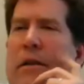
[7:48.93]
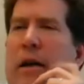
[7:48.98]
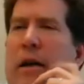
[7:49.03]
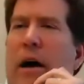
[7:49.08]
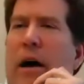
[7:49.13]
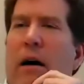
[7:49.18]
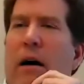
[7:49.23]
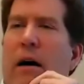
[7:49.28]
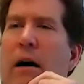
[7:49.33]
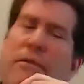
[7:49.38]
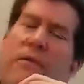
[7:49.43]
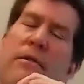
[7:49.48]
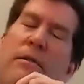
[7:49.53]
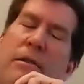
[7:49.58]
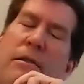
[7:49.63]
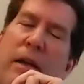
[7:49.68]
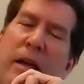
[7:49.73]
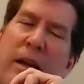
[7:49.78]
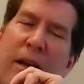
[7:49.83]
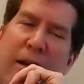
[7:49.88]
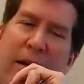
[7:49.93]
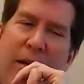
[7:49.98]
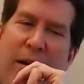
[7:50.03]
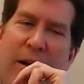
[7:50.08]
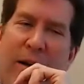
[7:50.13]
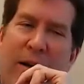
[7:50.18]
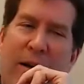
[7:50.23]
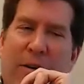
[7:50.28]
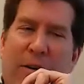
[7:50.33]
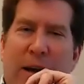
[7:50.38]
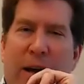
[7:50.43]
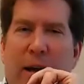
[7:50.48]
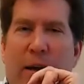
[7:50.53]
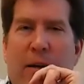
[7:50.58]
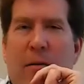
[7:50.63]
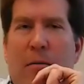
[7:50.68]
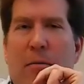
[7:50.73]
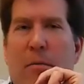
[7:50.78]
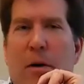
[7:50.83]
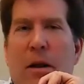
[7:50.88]
no, you know, you never
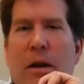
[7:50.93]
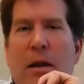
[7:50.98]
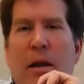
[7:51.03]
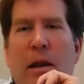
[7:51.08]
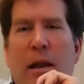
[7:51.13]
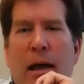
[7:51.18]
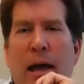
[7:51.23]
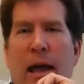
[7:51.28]
can, but.